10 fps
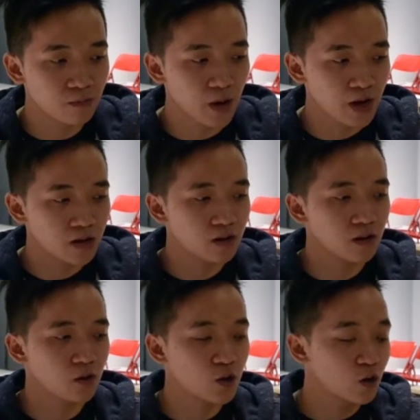but
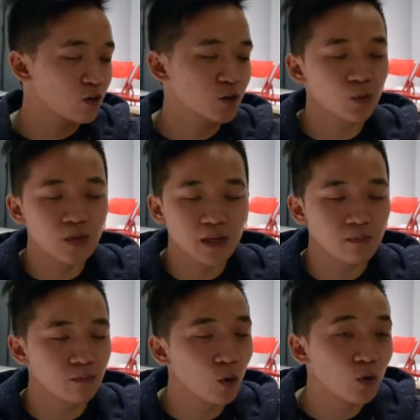there are so
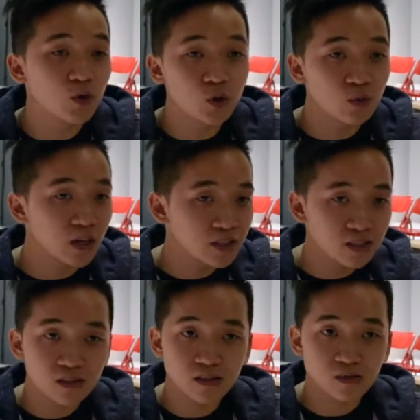many more
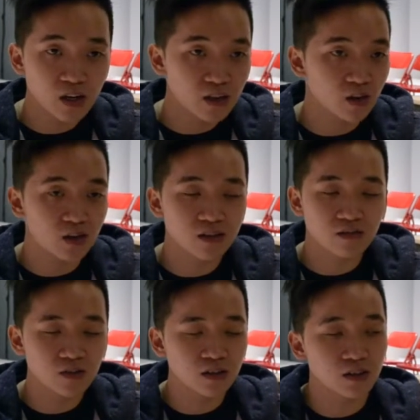nuances, right, There are
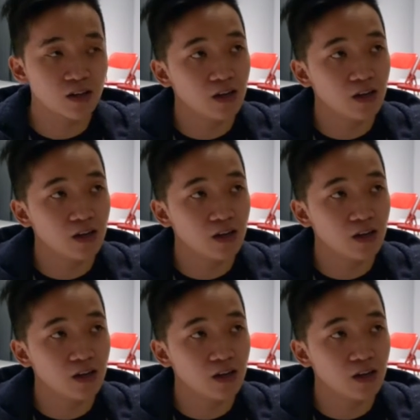different.